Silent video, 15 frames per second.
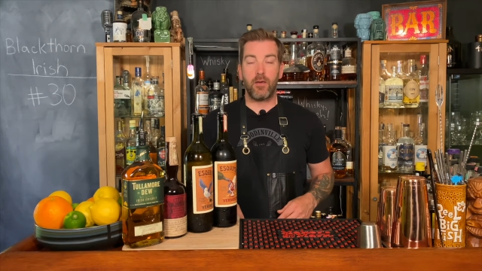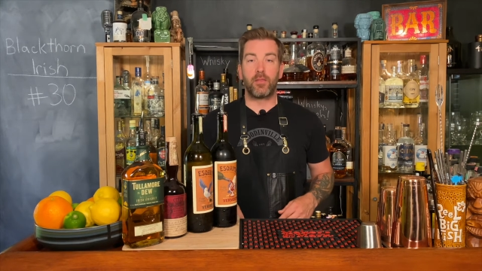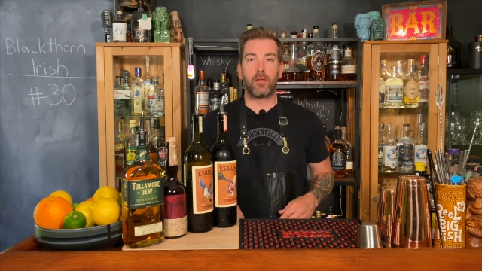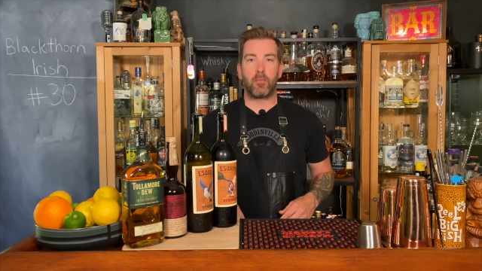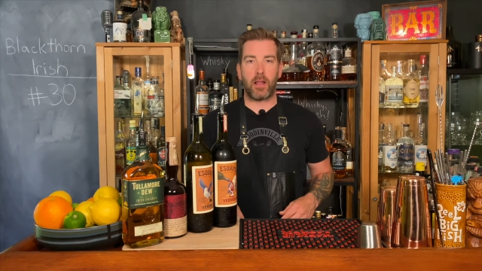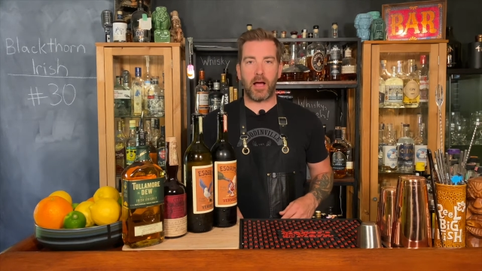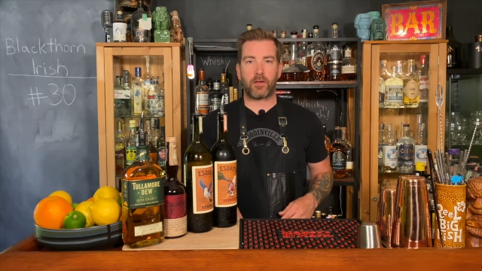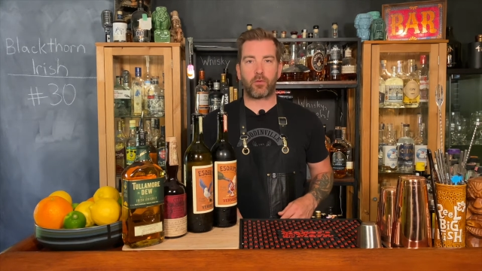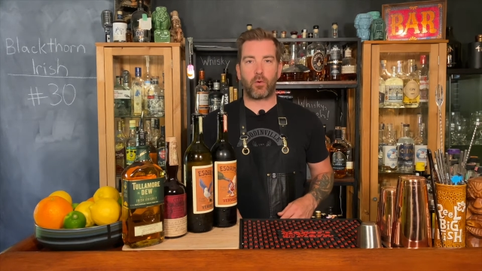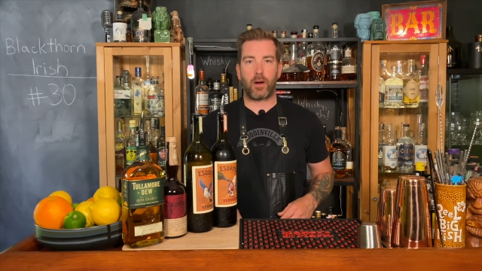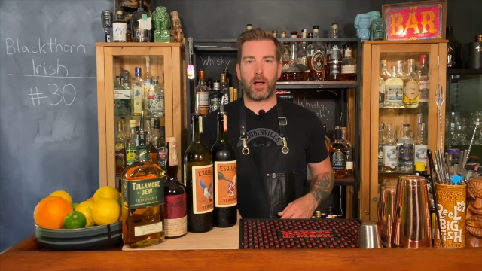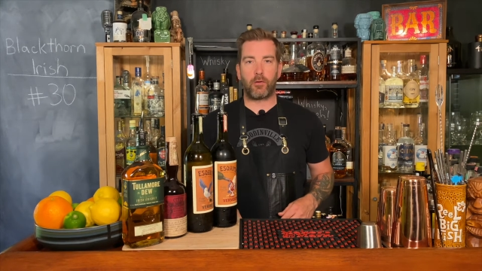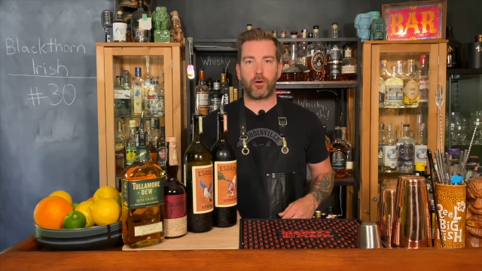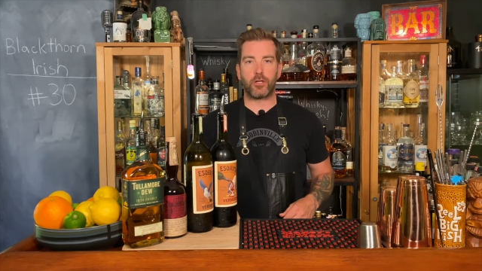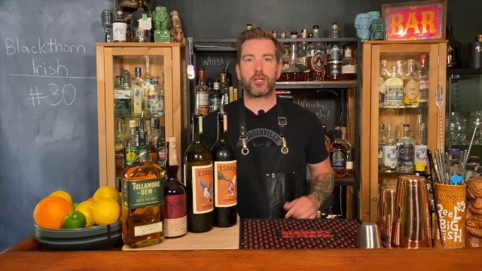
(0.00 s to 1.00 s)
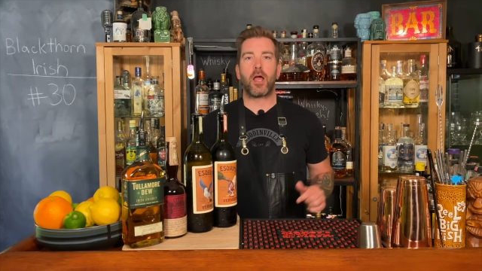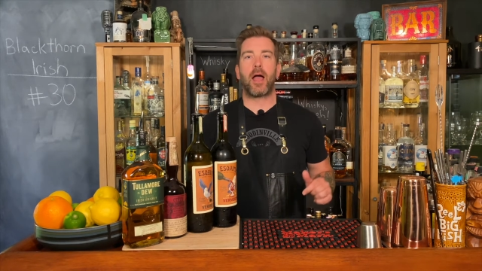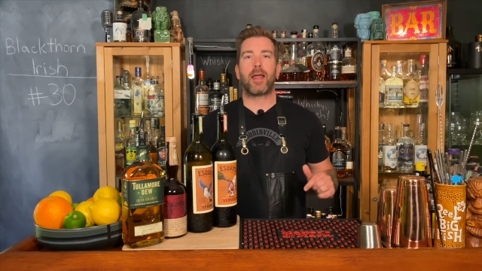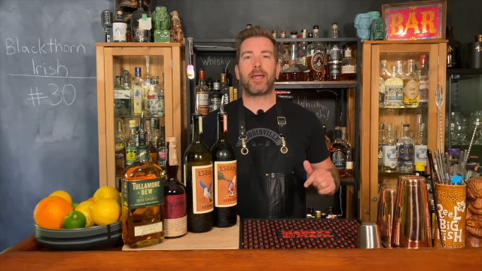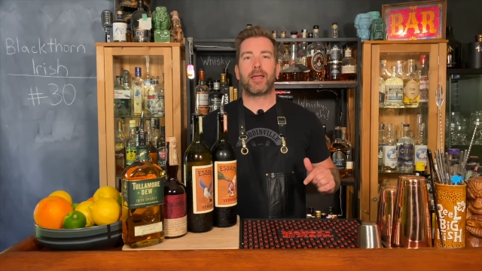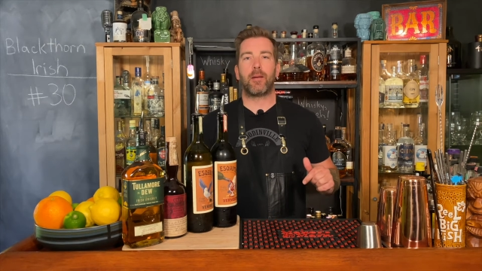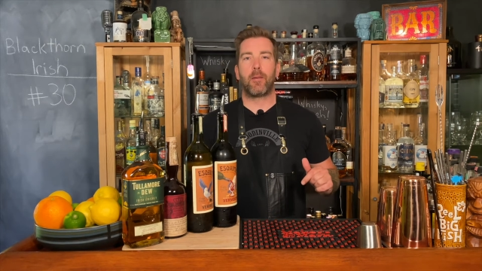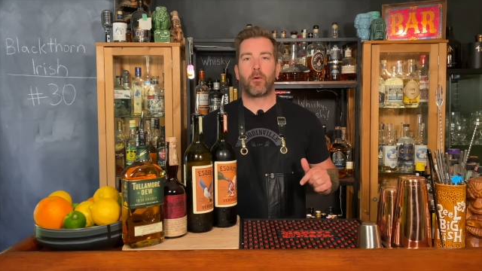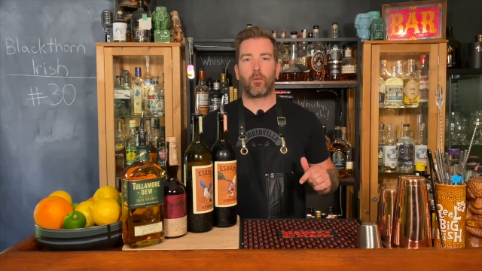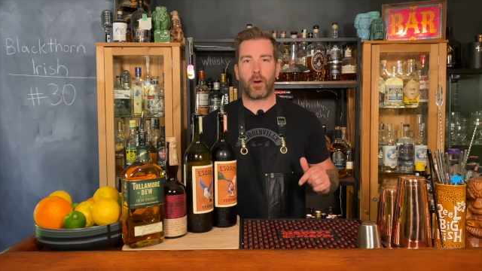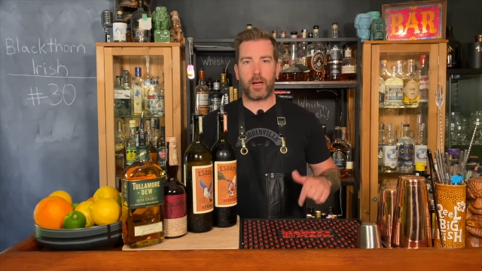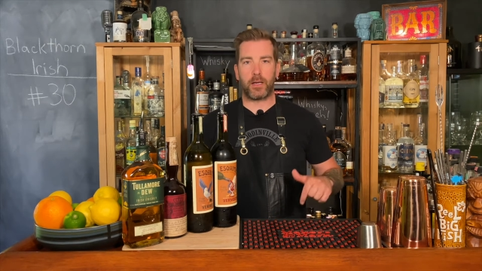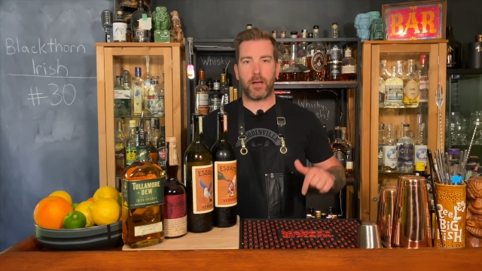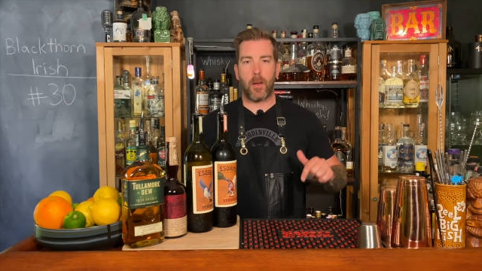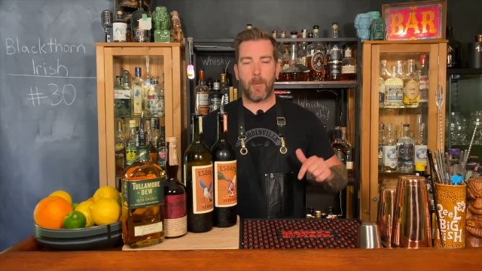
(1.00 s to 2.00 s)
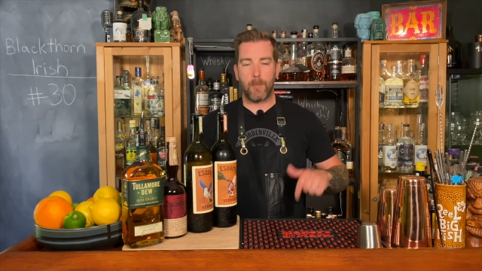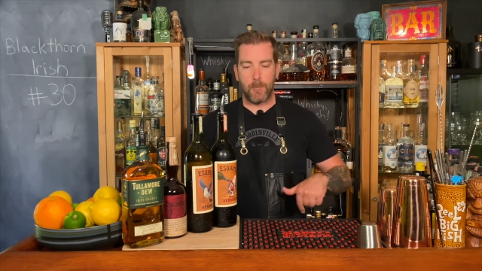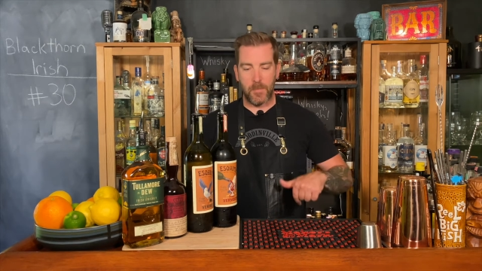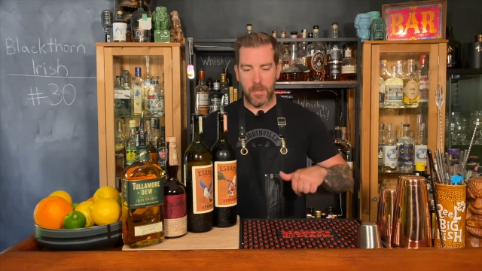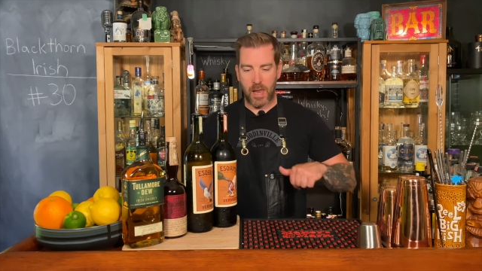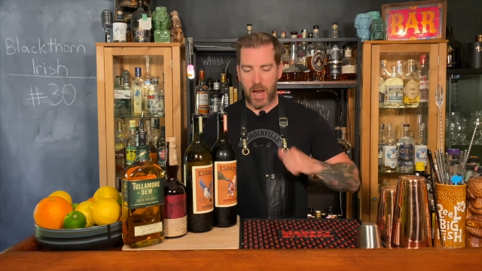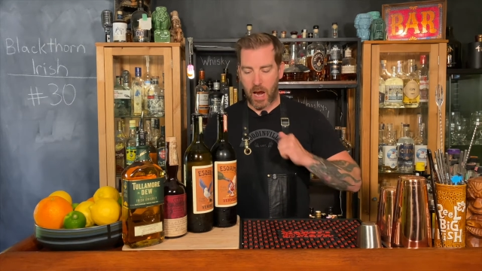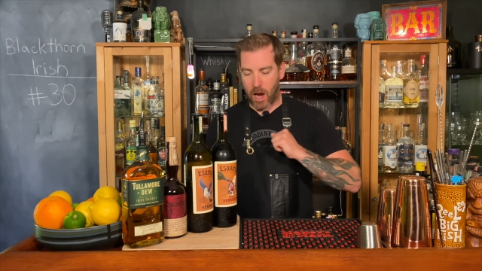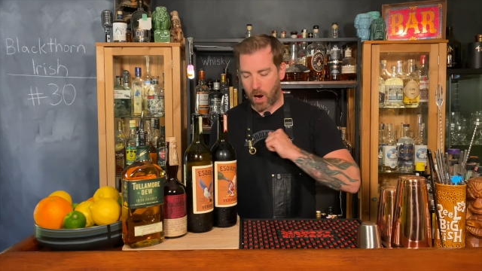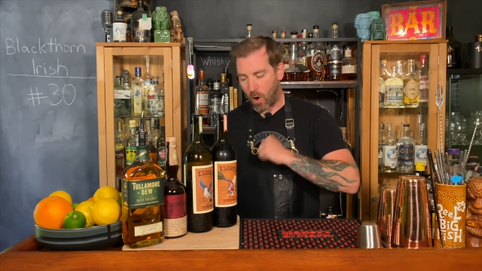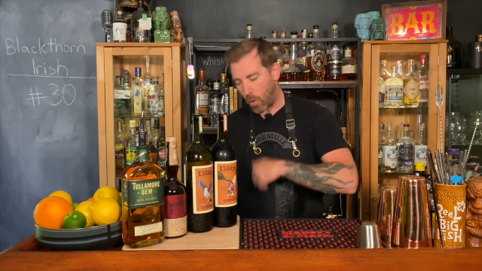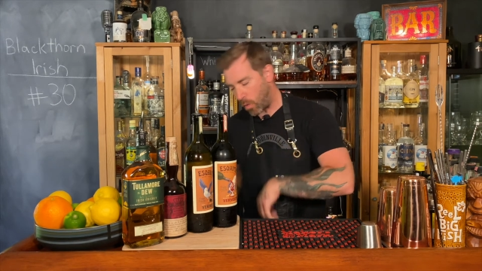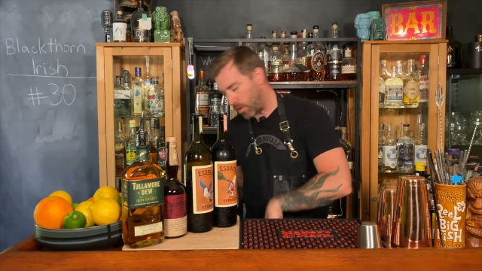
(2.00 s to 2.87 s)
the Blackthorn Irish right meow.